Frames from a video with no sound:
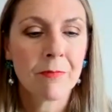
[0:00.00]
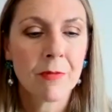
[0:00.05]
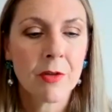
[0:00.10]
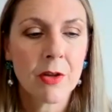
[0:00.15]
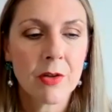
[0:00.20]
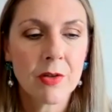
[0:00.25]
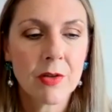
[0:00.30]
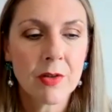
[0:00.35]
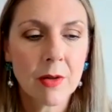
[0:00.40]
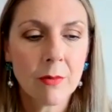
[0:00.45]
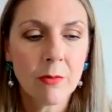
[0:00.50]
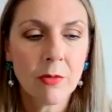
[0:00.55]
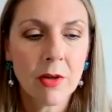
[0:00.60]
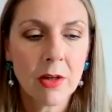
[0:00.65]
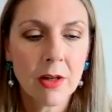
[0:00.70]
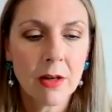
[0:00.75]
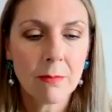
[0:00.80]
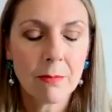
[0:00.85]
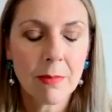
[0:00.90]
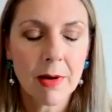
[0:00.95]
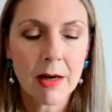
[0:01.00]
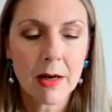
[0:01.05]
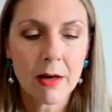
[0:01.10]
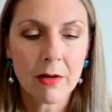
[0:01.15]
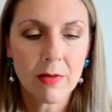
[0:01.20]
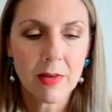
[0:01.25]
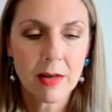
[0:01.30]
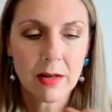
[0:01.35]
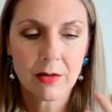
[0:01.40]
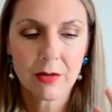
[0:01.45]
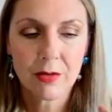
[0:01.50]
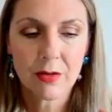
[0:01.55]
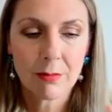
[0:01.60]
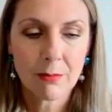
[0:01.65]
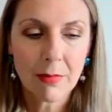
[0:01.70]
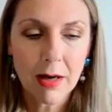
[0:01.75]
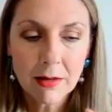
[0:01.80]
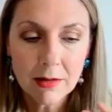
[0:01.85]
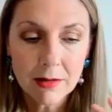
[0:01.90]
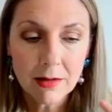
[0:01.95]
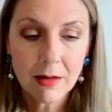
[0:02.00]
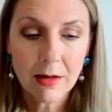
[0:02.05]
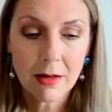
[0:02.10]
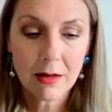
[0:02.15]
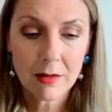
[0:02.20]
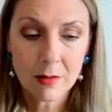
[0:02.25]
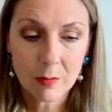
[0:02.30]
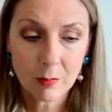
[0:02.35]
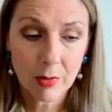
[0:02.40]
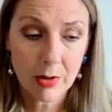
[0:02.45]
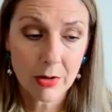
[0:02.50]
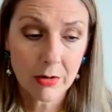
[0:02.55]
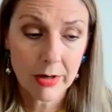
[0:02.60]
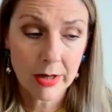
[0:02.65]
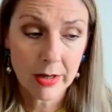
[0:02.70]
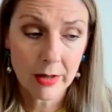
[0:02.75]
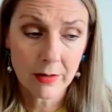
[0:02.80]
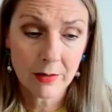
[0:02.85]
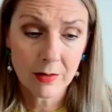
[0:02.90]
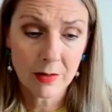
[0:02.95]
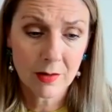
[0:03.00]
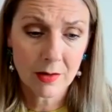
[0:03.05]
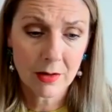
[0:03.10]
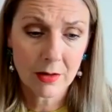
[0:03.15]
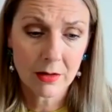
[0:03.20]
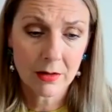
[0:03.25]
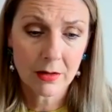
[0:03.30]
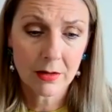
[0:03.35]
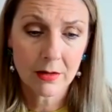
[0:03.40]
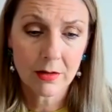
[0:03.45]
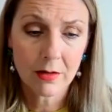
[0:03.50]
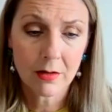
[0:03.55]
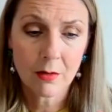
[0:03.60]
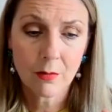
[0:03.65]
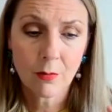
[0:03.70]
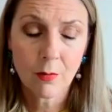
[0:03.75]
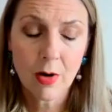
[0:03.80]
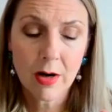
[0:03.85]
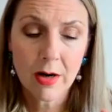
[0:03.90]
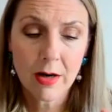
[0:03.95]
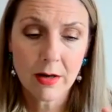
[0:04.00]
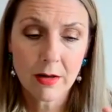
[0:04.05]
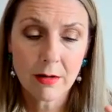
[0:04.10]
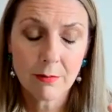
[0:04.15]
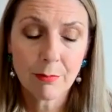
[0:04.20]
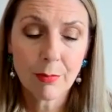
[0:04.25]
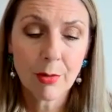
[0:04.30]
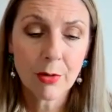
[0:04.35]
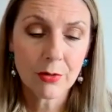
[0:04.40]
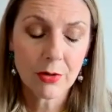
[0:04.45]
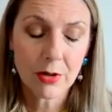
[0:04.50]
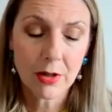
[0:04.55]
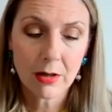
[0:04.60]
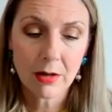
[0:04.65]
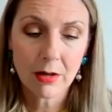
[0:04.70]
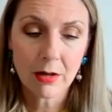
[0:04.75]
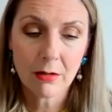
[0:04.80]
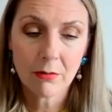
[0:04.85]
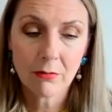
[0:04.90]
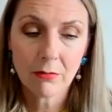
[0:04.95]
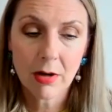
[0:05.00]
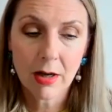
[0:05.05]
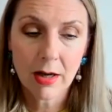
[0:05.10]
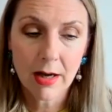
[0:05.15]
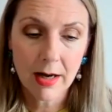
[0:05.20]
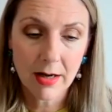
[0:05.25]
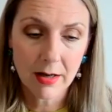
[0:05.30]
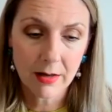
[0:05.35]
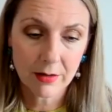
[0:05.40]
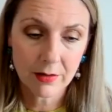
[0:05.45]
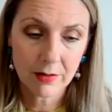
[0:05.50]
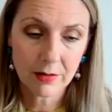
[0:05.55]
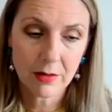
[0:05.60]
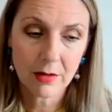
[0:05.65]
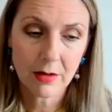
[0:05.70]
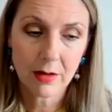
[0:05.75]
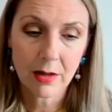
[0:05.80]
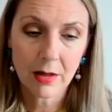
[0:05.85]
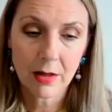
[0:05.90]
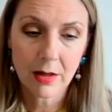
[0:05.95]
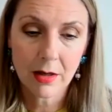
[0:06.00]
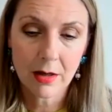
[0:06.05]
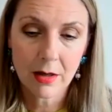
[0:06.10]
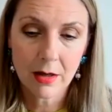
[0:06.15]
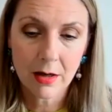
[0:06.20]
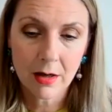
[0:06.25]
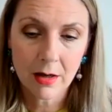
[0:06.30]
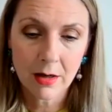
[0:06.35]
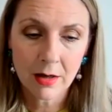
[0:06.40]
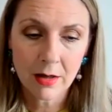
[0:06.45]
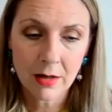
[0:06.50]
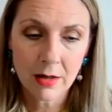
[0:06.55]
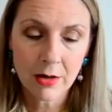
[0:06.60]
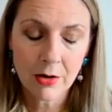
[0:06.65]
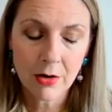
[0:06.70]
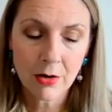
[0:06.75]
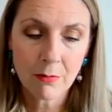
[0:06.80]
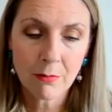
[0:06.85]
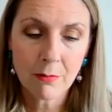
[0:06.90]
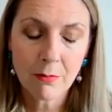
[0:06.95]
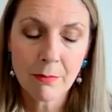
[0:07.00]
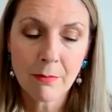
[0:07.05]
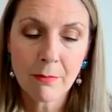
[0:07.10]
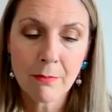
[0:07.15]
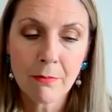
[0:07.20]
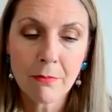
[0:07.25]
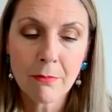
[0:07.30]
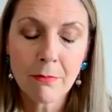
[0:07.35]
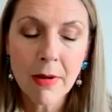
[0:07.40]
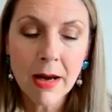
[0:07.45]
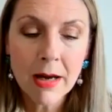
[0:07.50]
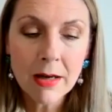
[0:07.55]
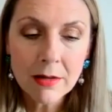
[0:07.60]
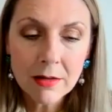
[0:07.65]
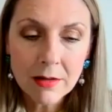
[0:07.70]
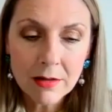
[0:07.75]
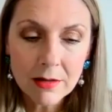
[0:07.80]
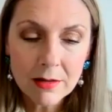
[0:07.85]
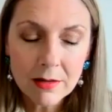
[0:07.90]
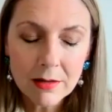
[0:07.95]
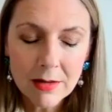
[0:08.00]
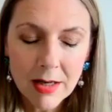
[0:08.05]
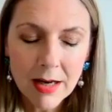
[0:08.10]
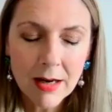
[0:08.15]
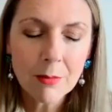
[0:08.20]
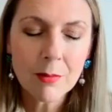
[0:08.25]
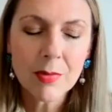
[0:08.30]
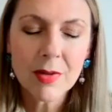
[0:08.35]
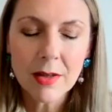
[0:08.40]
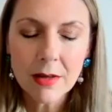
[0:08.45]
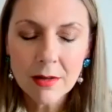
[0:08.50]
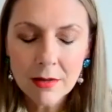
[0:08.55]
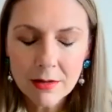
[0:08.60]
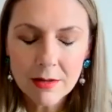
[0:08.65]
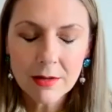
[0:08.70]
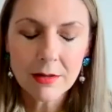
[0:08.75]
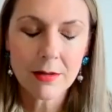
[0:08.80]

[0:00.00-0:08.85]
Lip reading: there's something about that somatic experience and the way the body relates to makes us taps into